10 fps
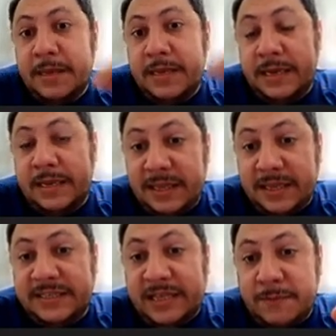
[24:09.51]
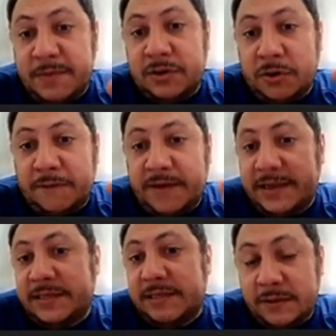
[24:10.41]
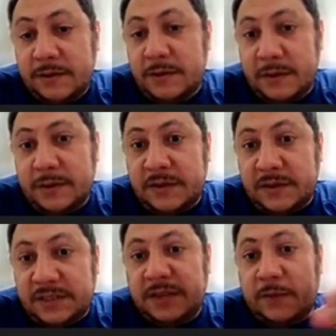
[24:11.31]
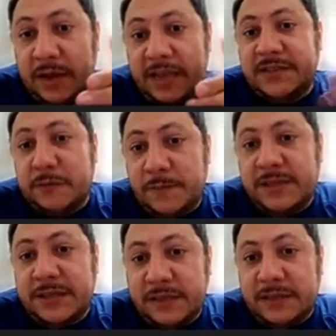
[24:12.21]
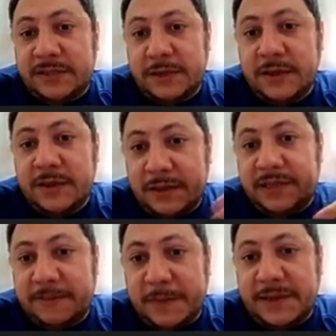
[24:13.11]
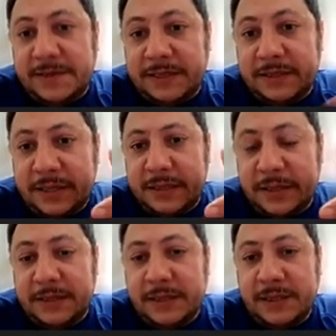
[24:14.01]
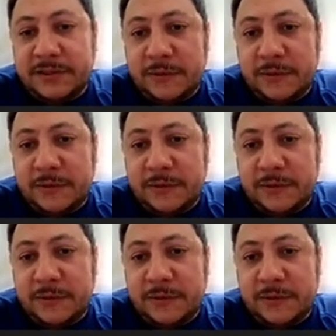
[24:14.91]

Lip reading: and this the dimension of X, the C3 has to be this space, this